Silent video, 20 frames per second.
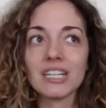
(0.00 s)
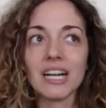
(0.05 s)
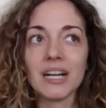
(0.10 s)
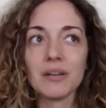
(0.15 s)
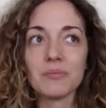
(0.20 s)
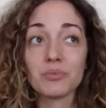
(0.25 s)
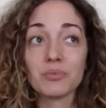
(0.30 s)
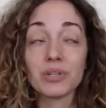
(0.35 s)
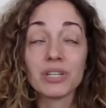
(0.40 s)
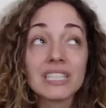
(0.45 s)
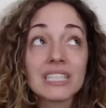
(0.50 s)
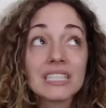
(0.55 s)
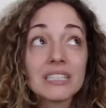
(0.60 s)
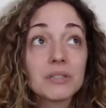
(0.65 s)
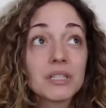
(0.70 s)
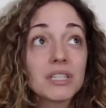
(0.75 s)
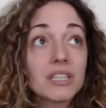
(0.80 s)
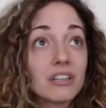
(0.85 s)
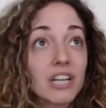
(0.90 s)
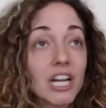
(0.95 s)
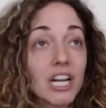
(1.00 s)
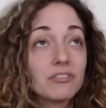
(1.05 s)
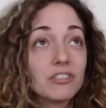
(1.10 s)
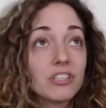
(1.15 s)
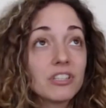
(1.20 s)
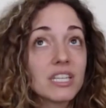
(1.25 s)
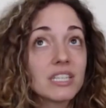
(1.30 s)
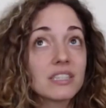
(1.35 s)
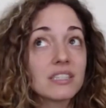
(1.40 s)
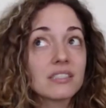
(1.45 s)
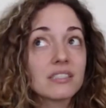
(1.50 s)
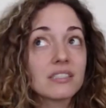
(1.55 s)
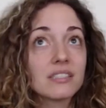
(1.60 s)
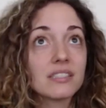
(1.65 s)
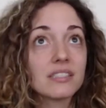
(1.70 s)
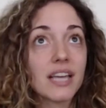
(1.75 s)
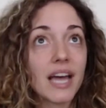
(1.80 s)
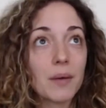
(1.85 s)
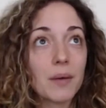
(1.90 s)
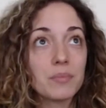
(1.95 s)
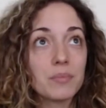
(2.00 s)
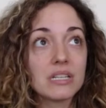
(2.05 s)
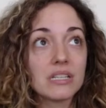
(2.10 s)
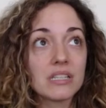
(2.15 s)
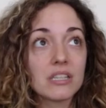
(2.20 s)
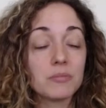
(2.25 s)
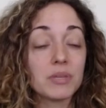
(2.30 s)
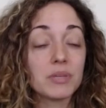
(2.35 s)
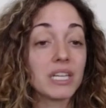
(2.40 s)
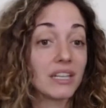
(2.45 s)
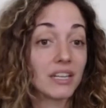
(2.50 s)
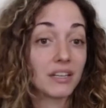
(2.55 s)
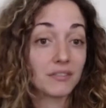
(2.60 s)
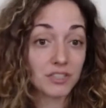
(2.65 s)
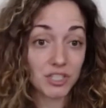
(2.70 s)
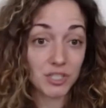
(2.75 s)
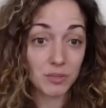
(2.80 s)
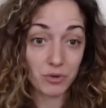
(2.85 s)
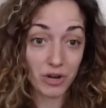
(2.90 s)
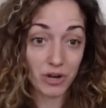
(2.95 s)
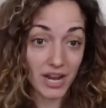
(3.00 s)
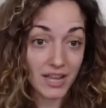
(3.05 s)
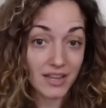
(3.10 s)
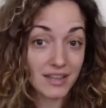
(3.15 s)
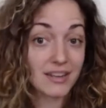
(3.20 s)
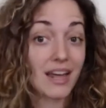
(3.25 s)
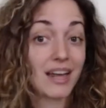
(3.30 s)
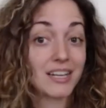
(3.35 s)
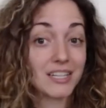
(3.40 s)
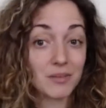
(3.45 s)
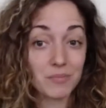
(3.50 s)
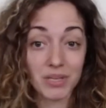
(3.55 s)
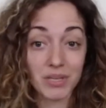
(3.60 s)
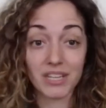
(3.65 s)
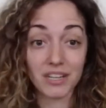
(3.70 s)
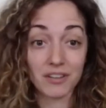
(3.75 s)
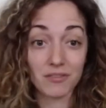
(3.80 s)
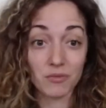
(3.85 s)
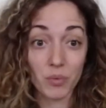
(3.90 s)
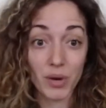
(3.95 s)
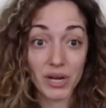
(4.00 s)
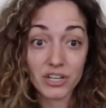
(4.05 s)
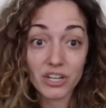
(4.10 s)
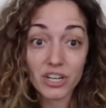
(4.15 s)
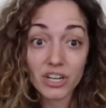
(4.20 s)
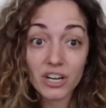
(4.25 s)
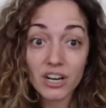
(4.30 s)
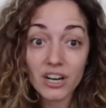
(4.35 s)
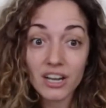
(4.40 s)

I'm really, really grateful that this has happened at the beginning of spring and not at the beginning of winter.